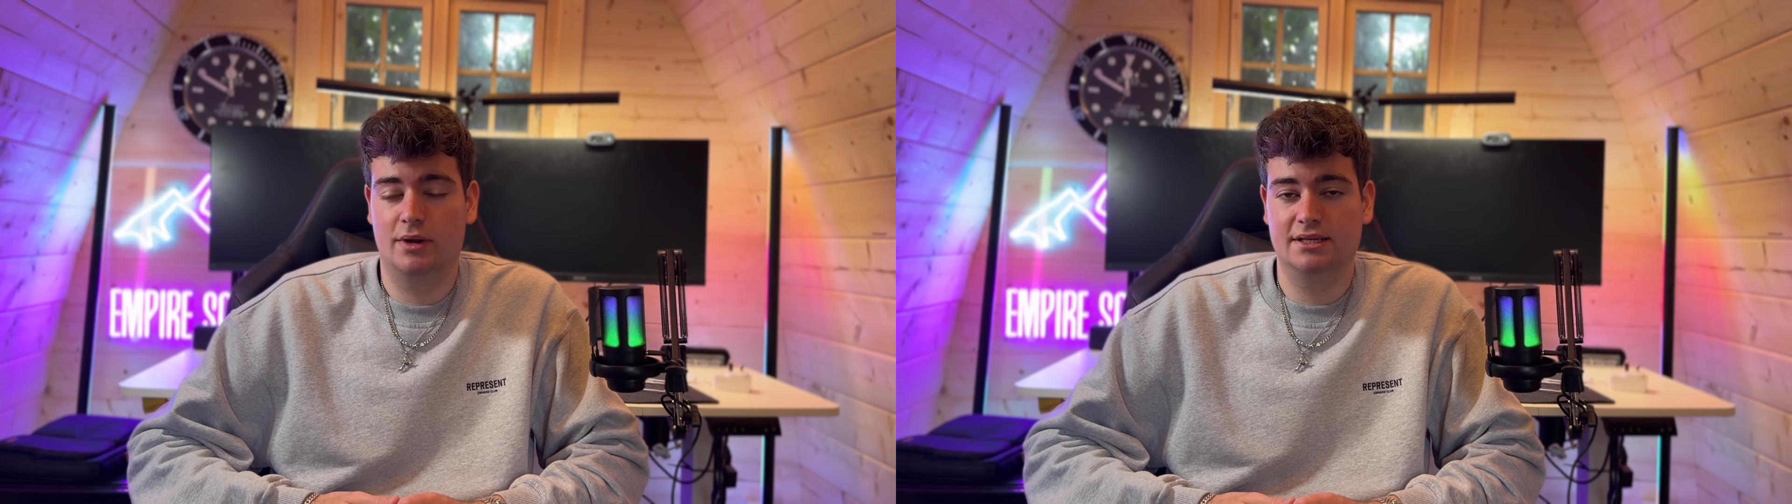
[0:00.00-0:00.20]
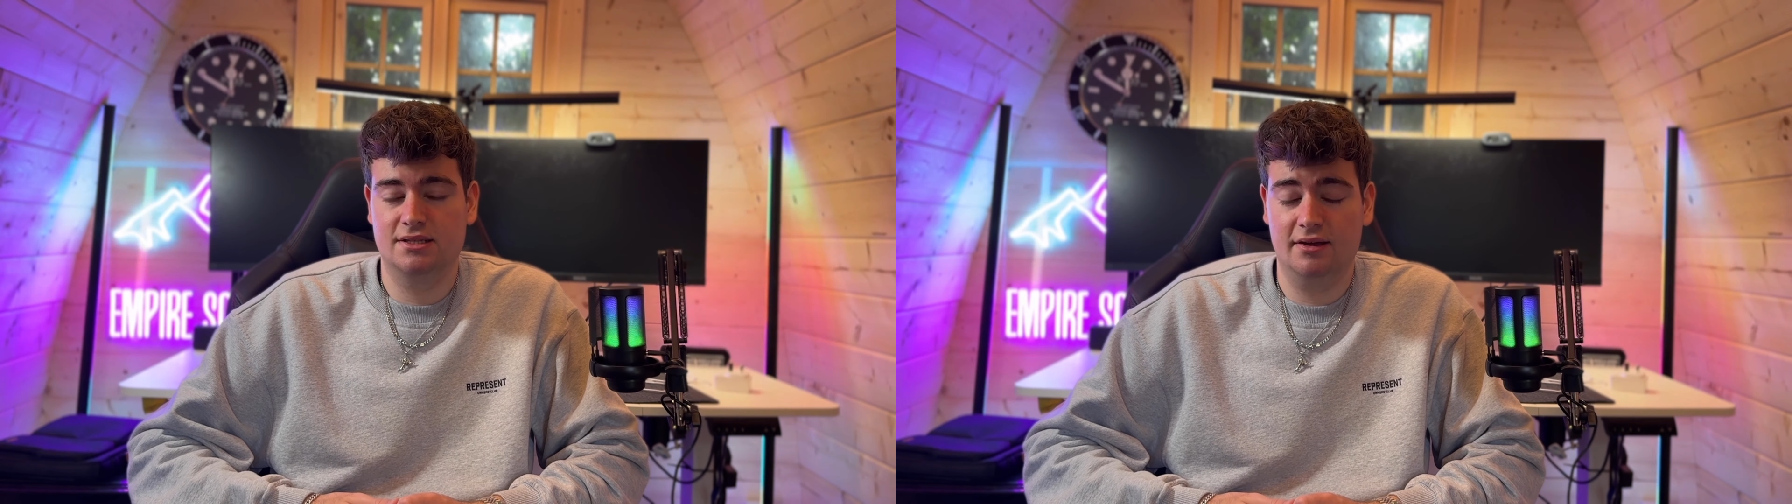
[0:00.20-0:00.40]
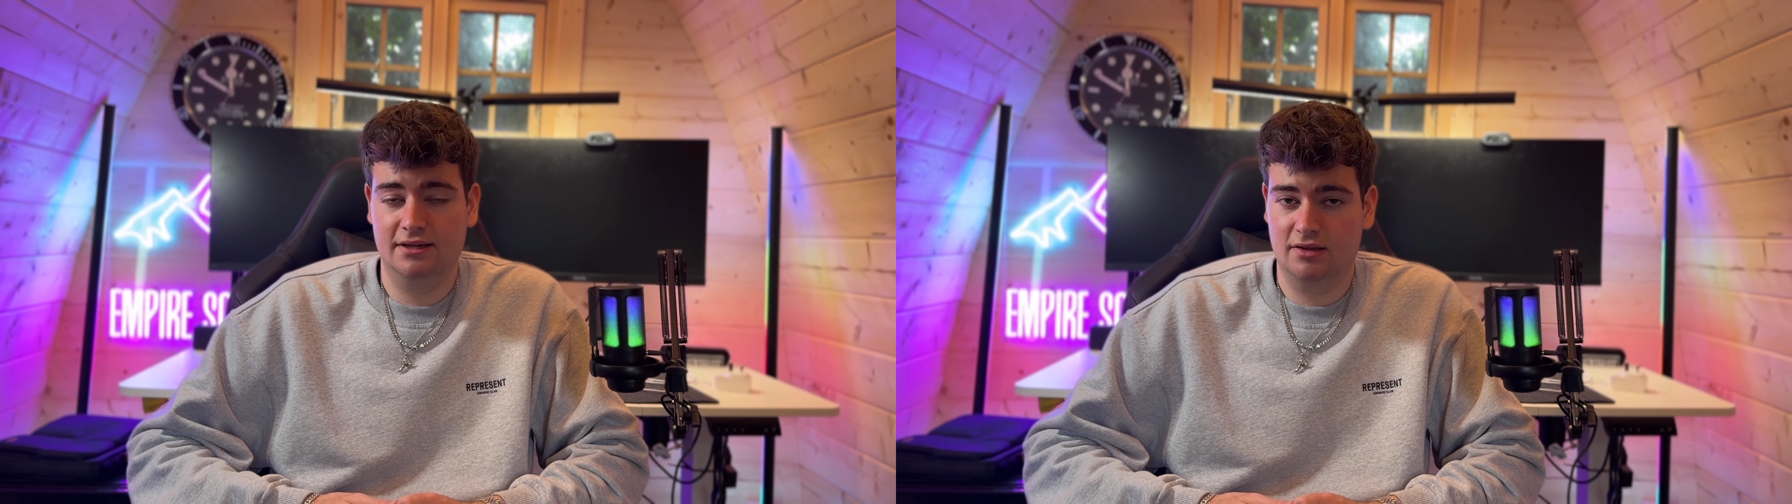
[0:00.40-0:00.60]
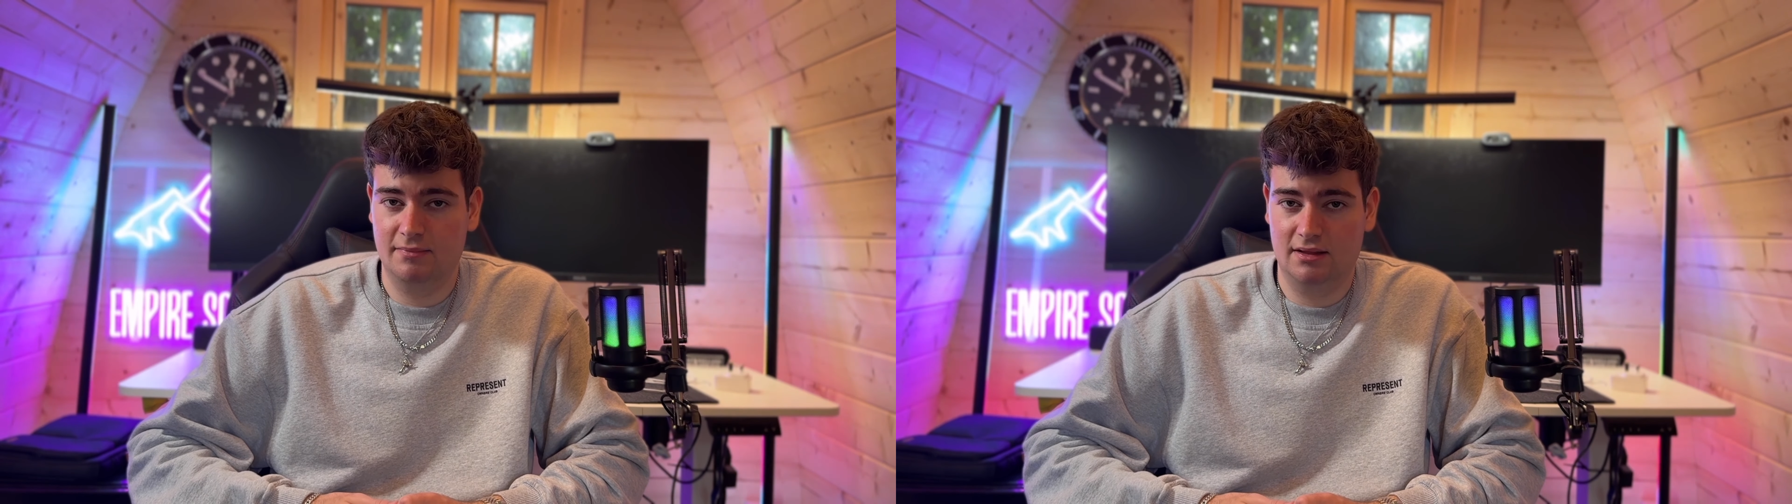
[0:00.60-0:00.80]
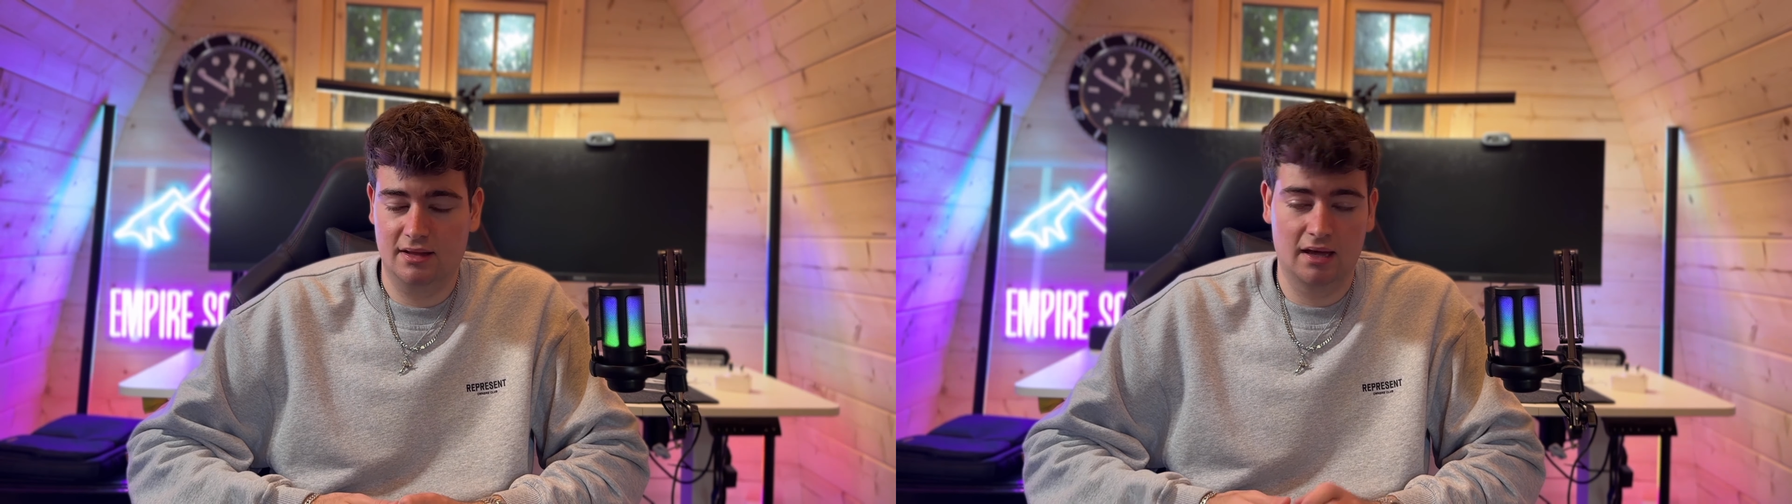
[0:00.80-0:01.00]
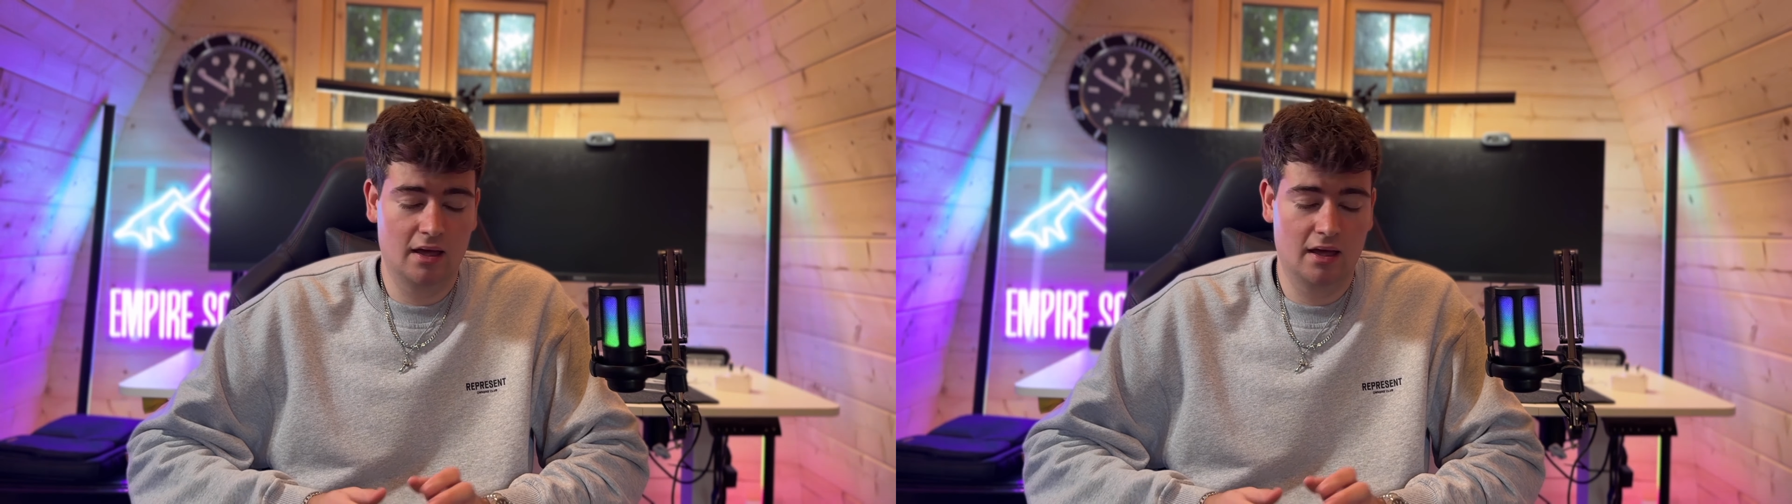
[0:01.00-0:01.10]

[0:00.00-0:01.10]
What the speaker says: when he started committing